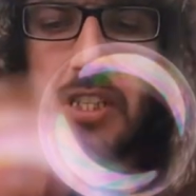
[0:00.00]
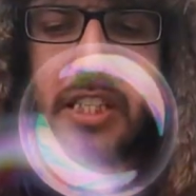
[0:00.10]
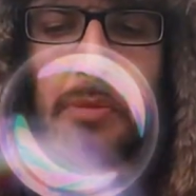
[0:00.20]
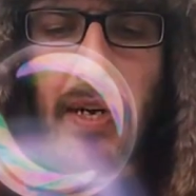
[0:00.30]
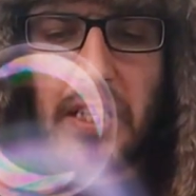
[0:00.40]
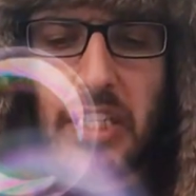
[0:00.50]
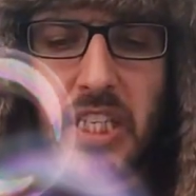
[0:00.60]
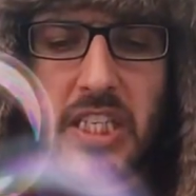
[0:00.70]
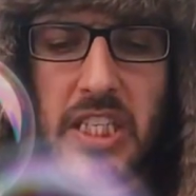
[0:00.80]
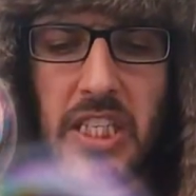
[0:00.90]
and his expression
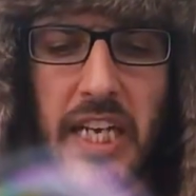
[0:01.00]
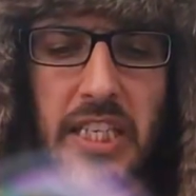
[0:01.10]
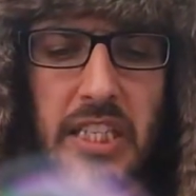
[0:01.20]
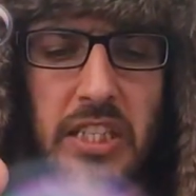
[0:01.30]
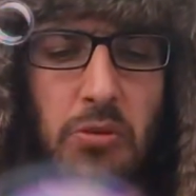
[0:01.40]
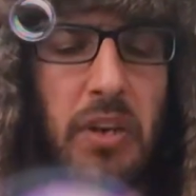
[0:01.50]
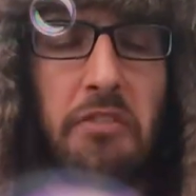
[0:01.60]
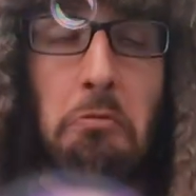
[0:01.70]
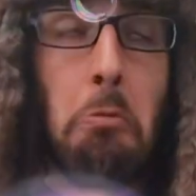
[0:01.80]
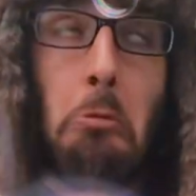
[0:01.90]
changed to one of
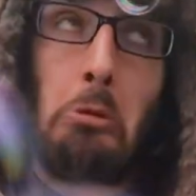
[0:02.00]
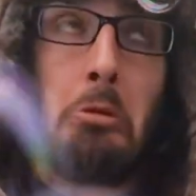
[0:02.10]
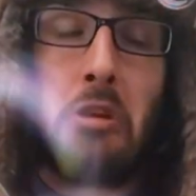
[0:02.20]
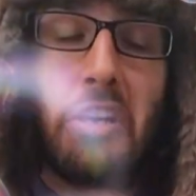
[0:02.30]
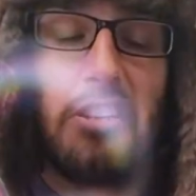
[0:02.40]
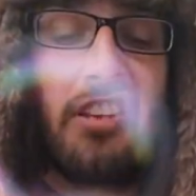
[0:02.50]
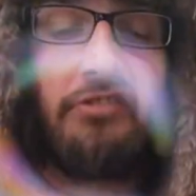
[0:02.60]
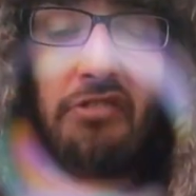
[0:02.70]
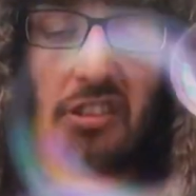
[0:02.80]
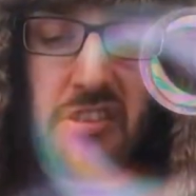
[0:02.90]

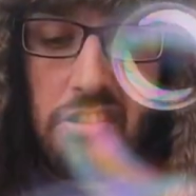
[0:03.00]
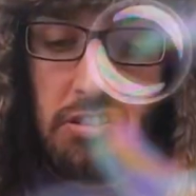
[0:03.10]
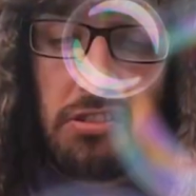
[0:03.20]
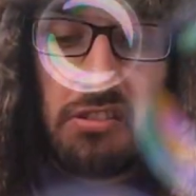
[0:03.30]
indifference.